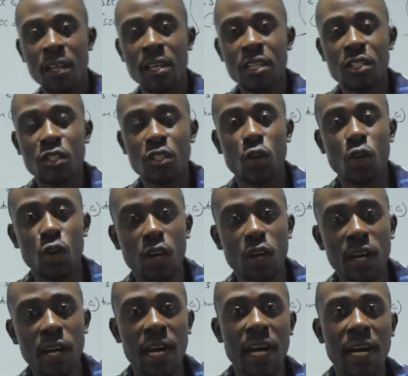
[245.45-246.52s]
So
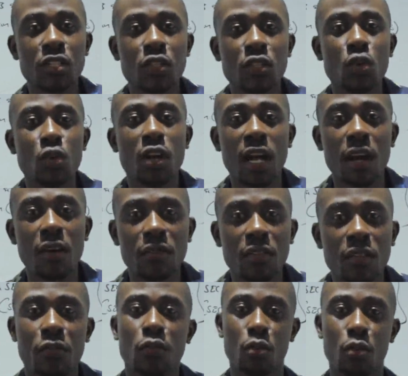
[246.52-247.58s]
long as you have the
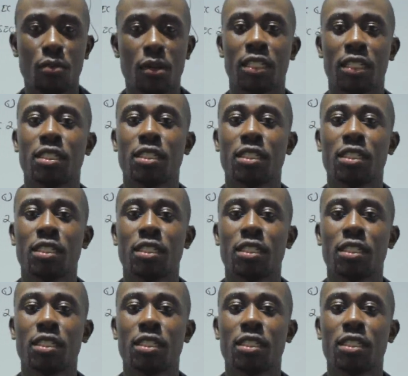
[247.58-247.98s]
format.